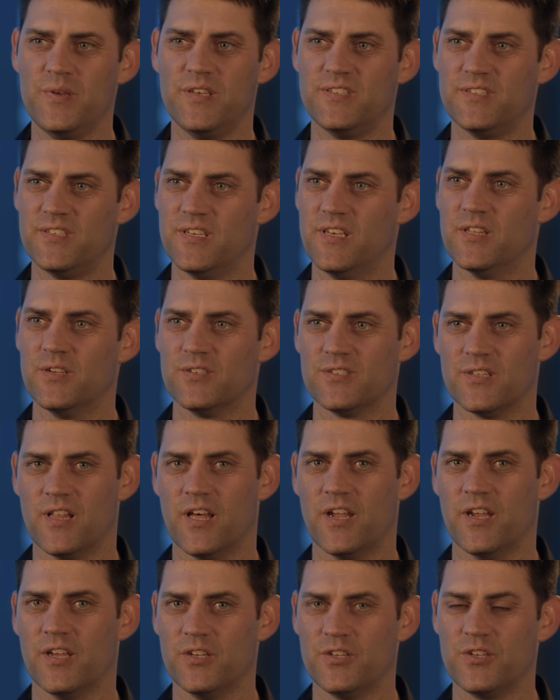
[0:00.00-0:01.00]
pc there's a
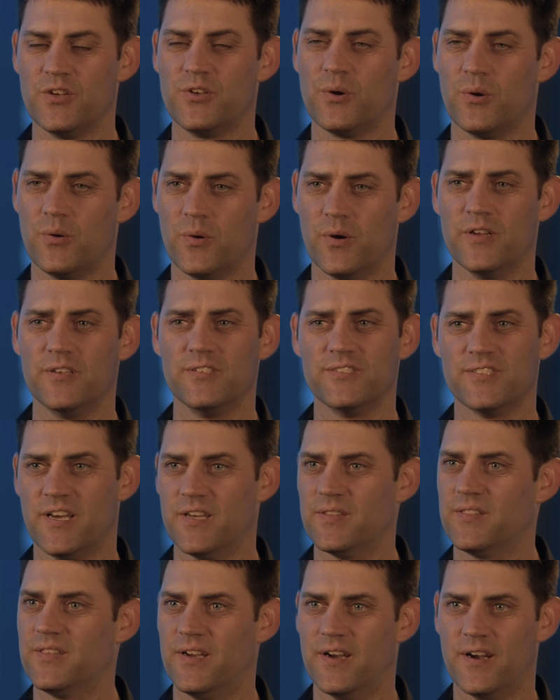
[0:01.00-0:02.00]
lot of good tutorials
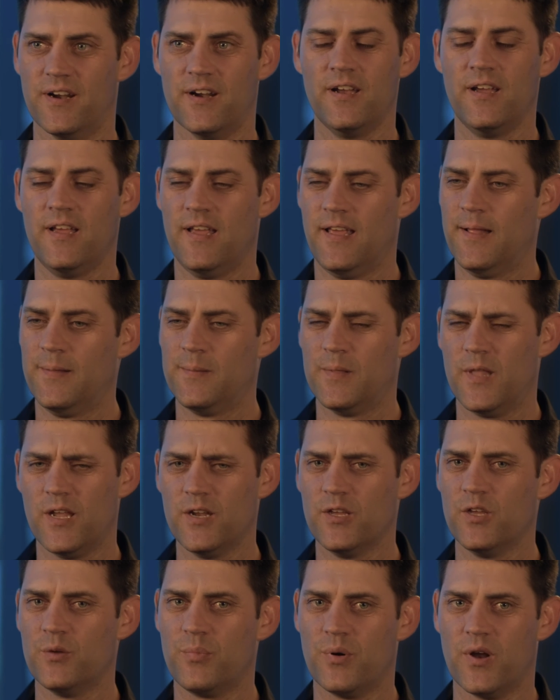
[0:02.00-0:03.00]
out there a lot
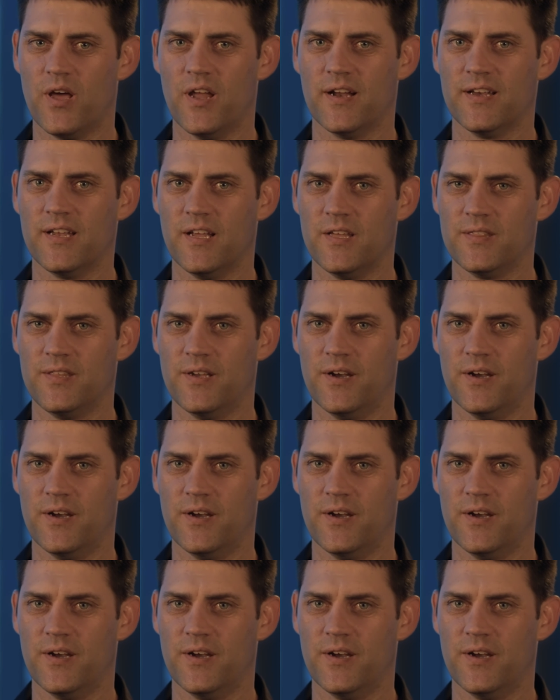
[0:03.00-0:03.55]
of good product out